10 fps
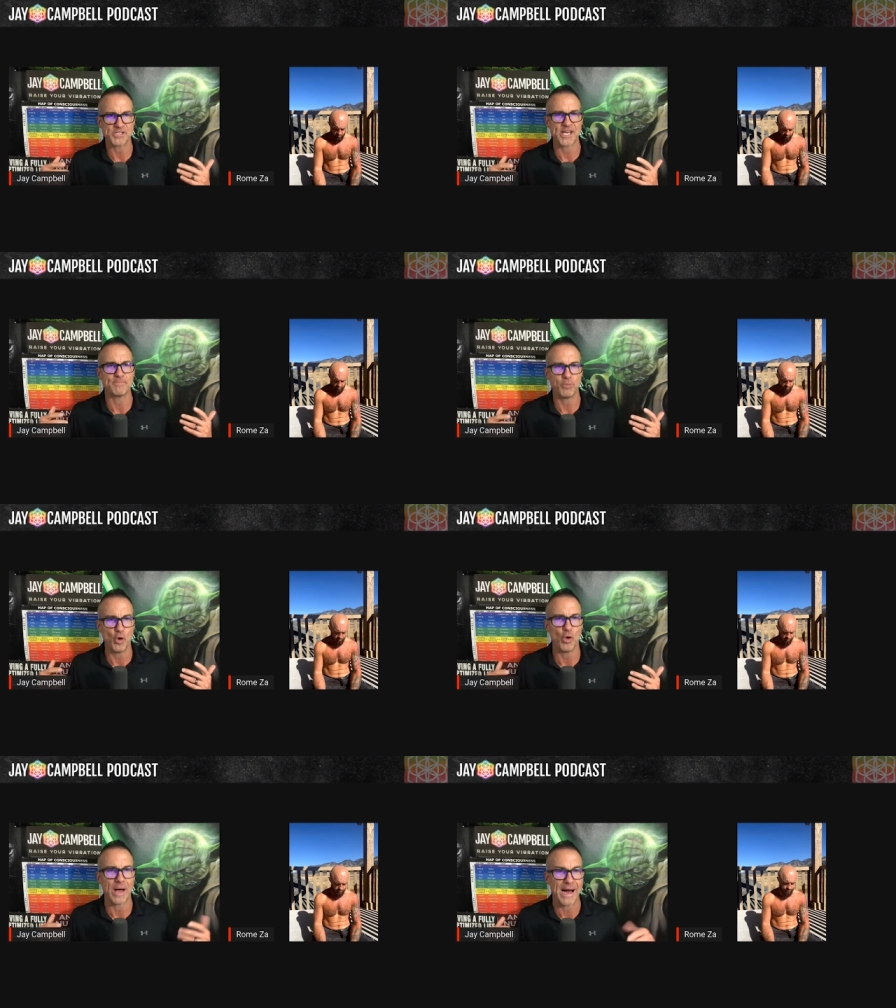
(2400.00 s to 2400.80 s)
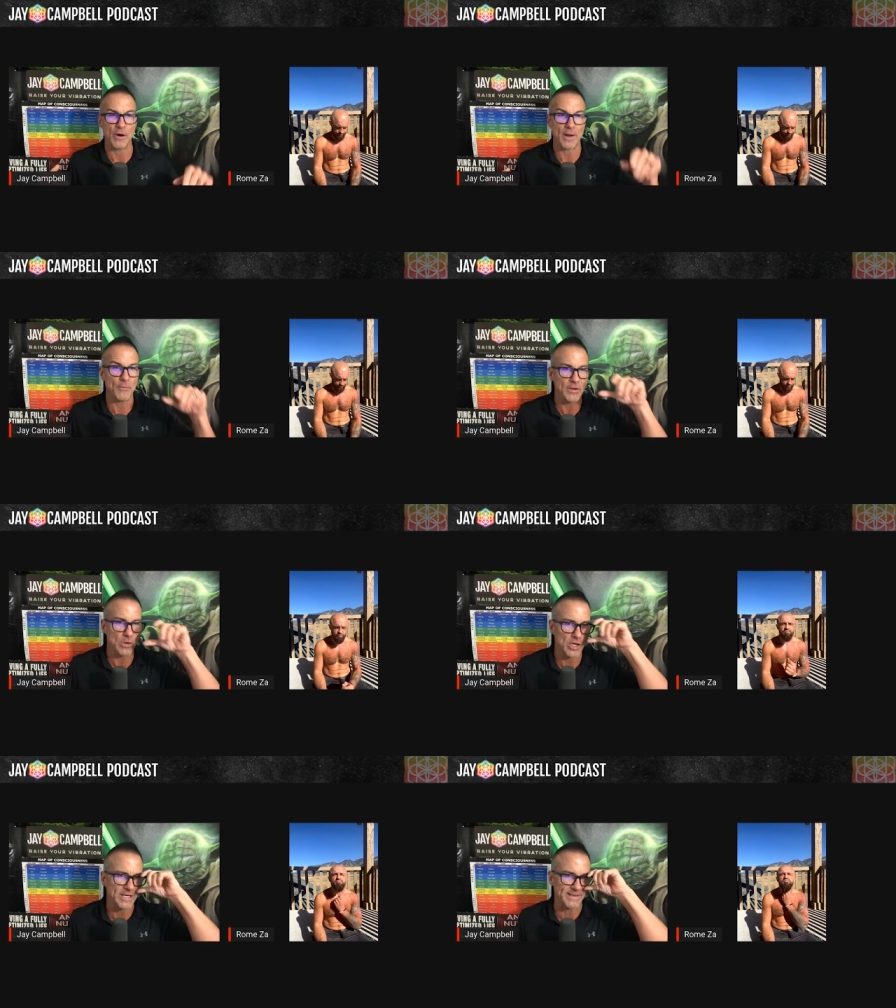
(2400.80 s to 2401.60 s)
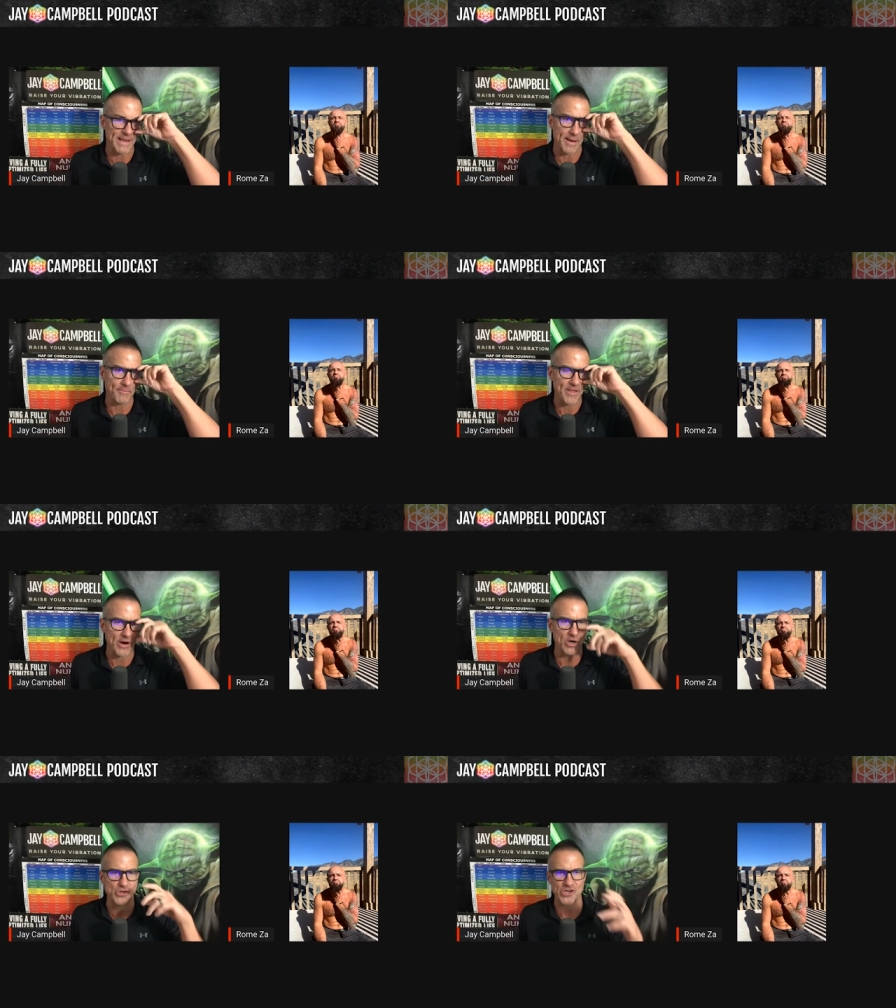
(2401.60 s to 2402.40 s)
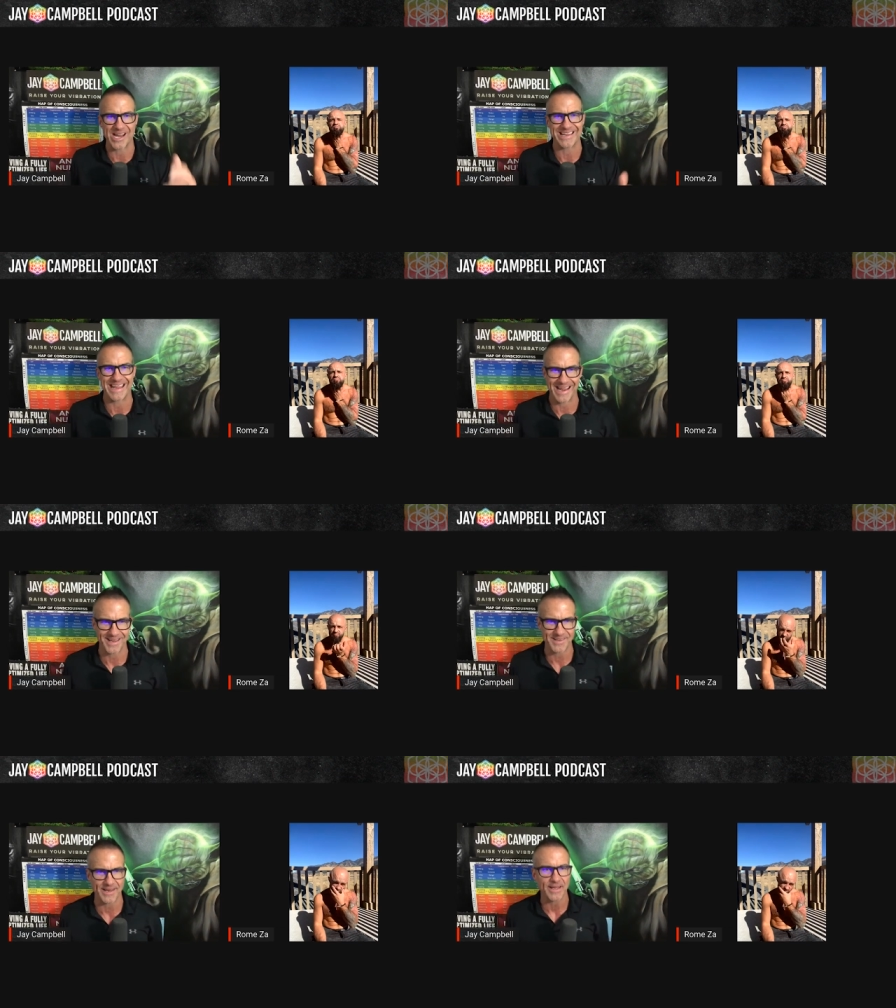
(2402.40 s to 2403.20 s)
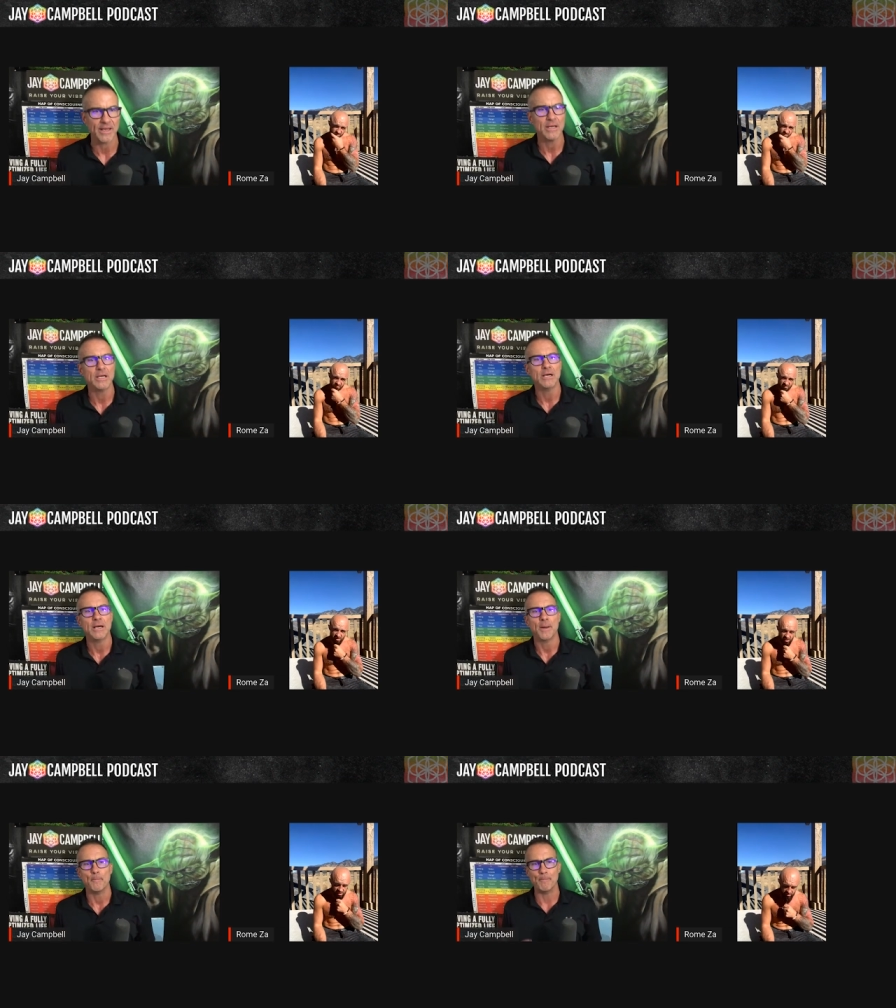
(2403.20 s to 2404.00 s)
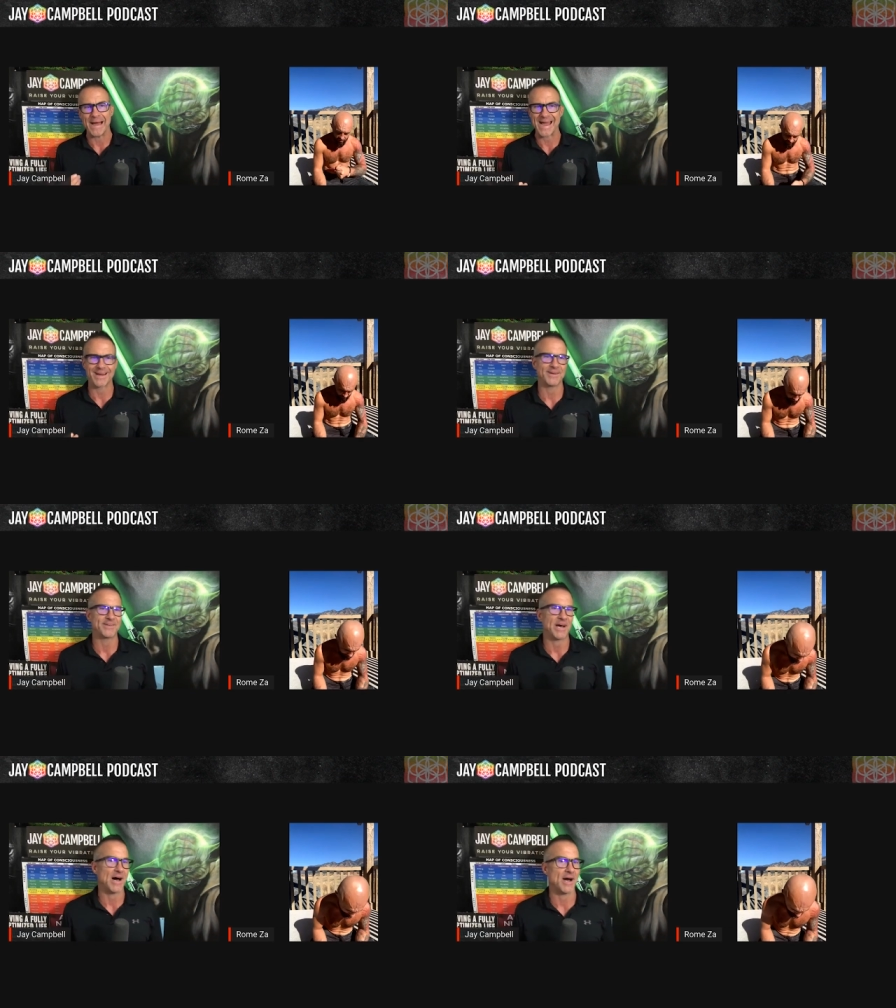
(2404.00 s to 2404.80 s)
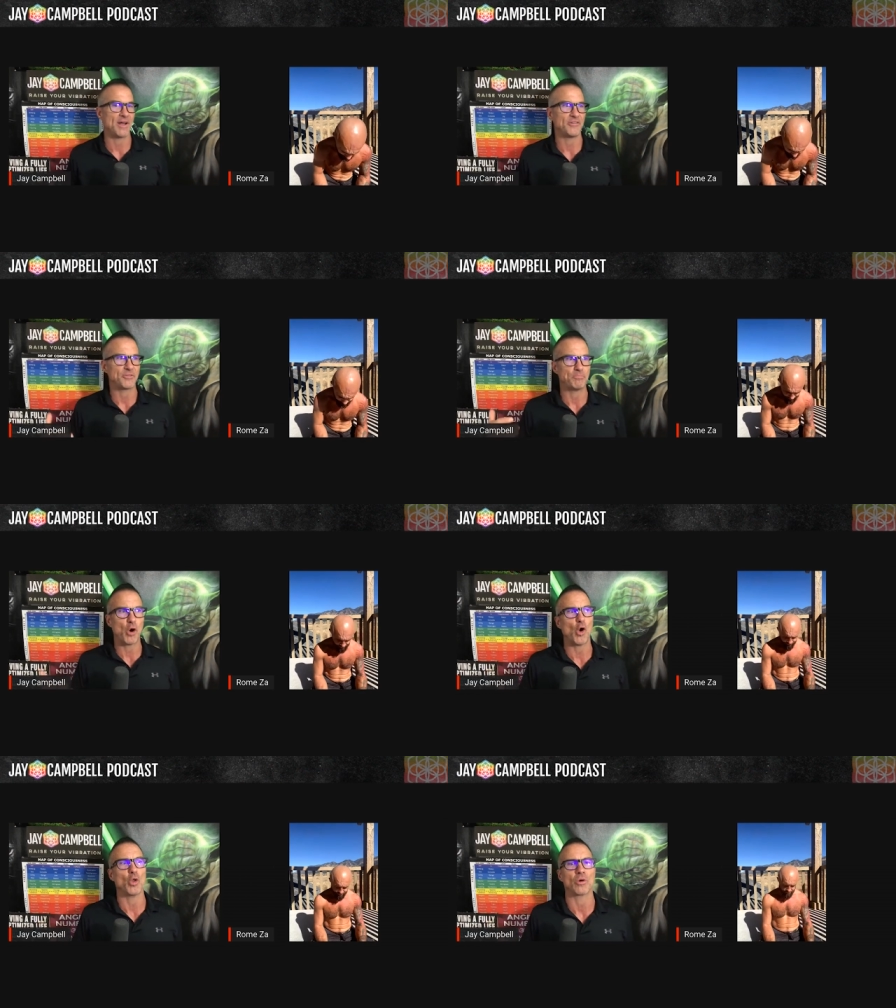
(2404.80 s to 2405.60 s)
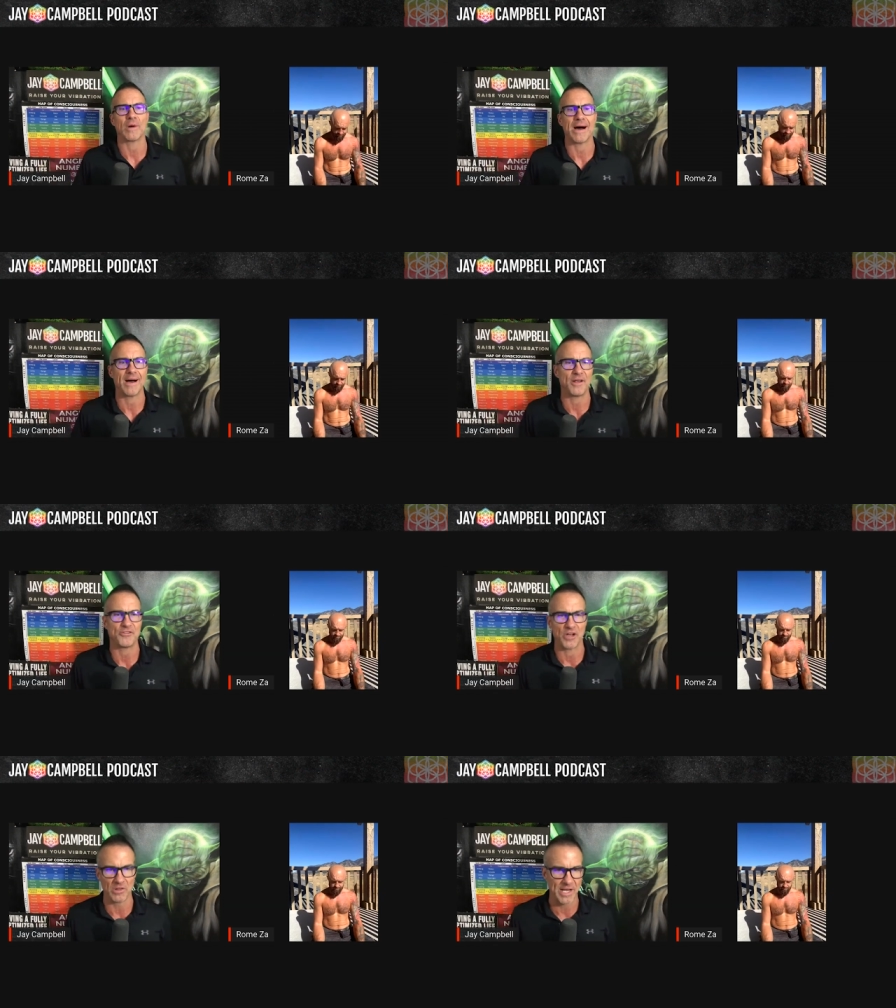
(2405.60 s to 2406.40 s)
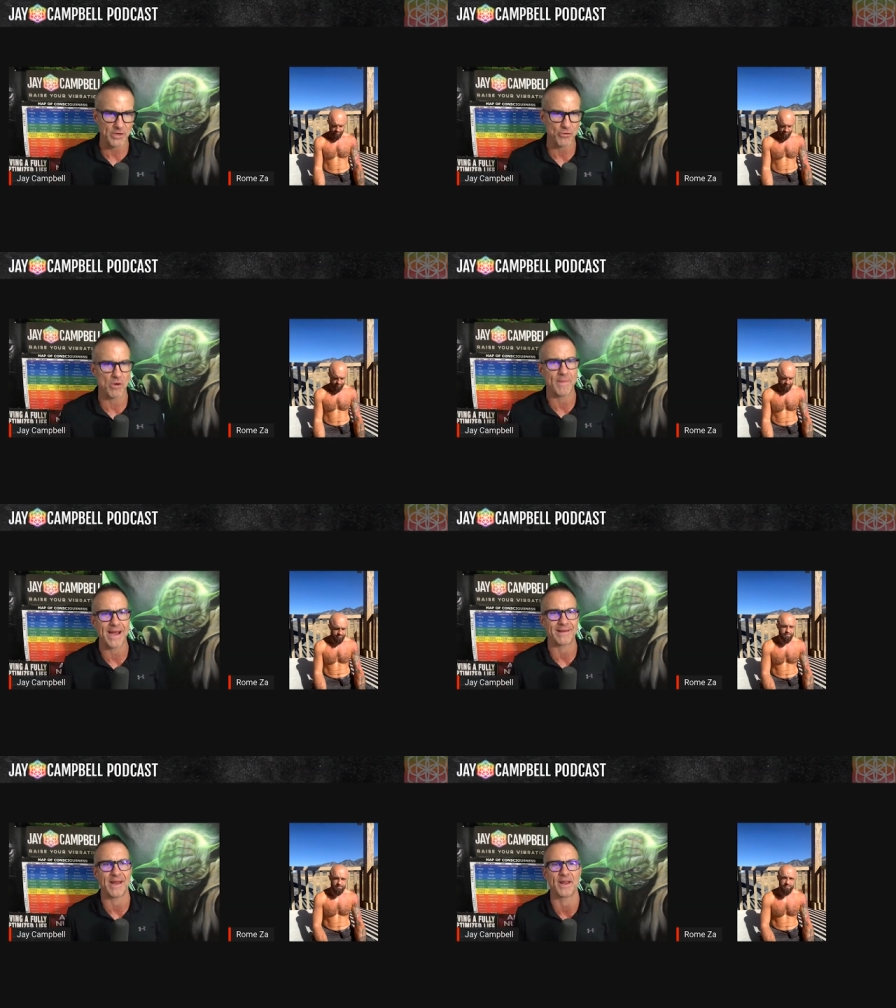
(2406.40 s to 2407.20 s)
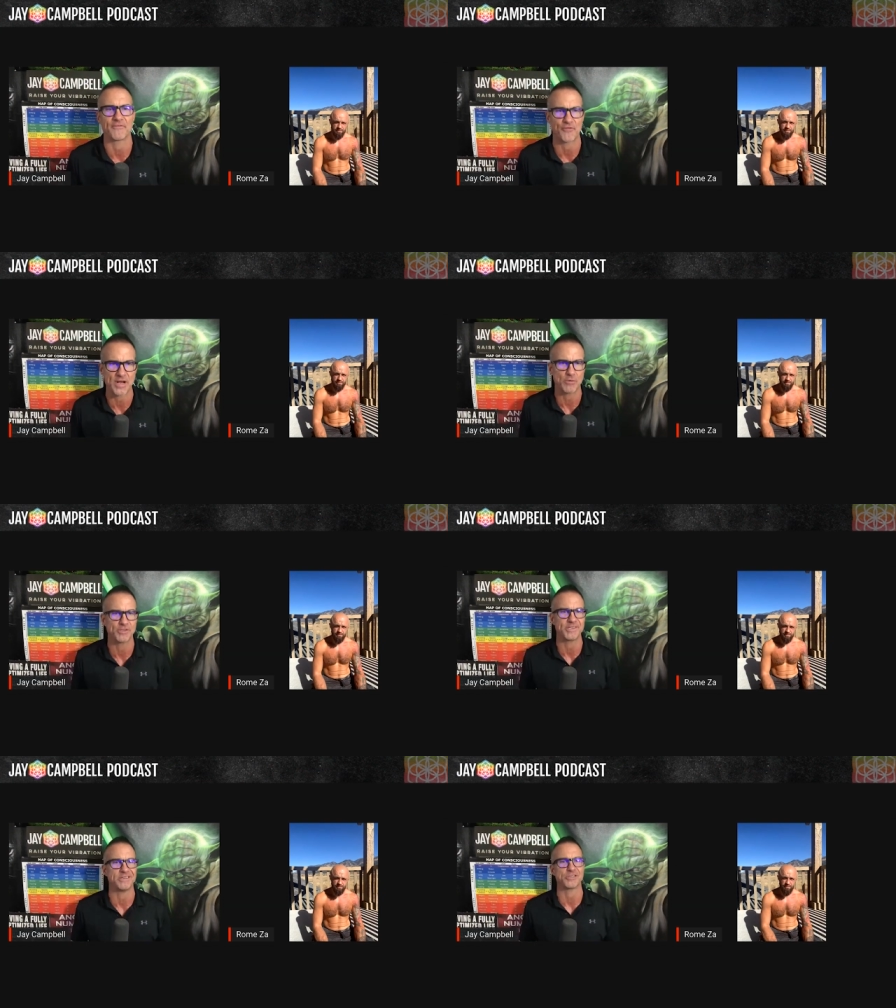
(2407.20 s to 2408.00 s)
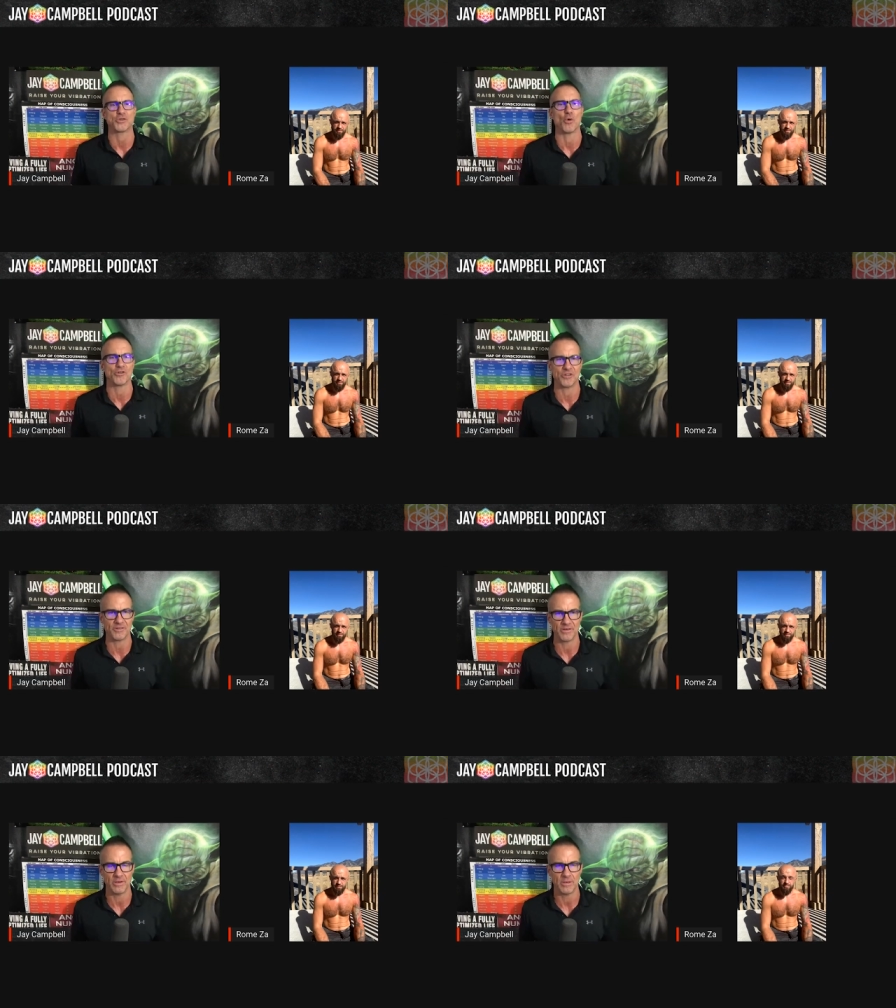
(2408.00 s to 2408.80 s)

said, pull out and we look at them, they are gigantic, magnetized, polarized, electromagnetic frequency distortions,